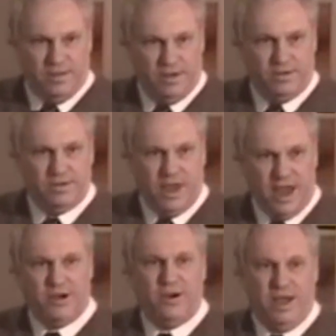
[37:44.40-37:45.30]
those
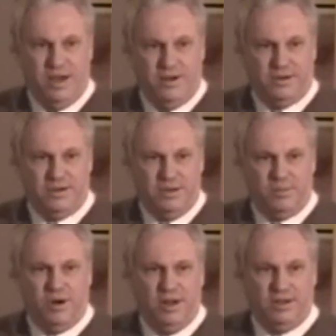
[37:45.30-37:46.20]
aggregators
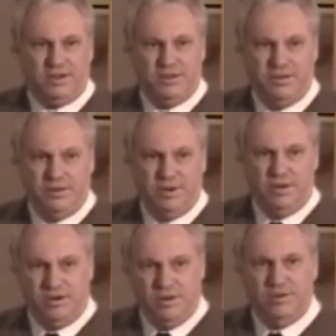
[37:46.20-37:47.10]
and bringing suit, and
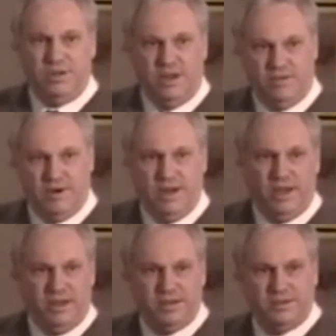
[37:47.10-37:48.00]
they're losing every
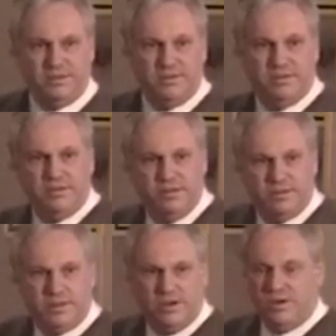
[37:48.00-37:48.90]
case.
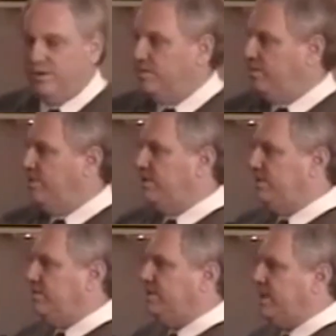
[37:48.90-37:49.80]
So
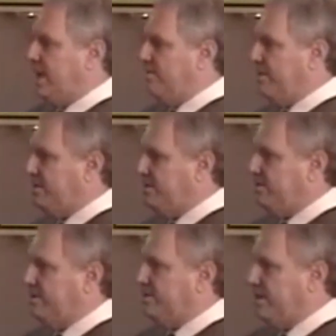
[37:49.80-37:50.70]
what's happening to the
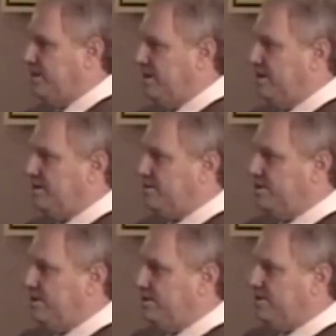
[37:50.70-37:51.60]
real estate
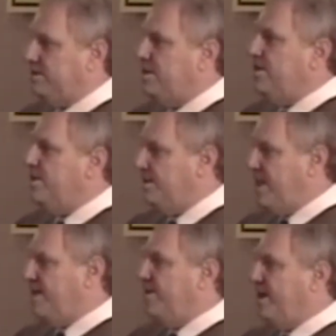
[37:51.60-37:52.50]
industry is the
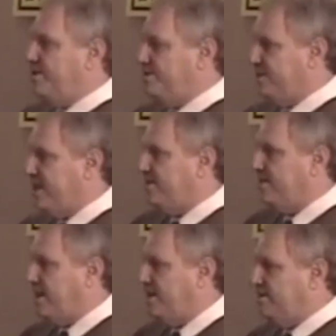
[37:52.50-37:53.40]
aggregators without
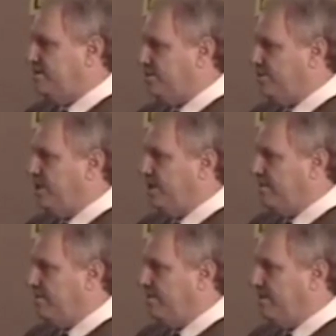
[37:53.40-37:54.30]
the license are winning
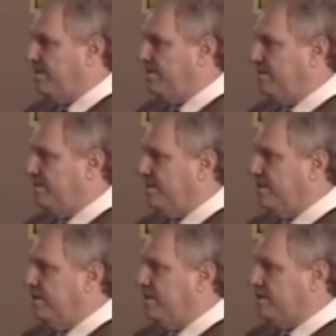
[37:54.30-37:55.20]
everywhere.
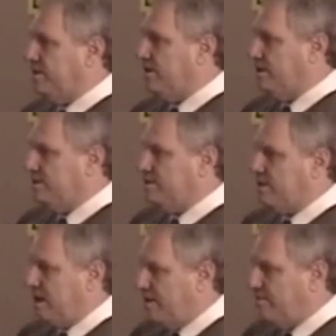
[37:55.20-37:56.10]
Because all it is
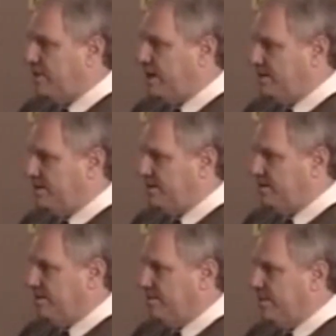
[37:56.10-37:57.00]
an advertising
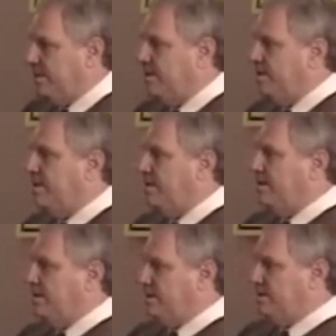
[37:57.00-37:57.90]
agreement.
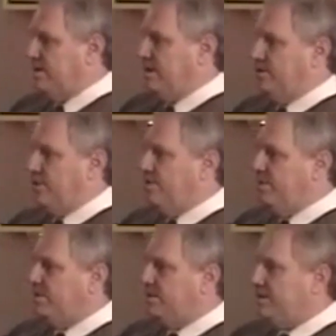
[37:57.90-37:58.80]
It's an agreement that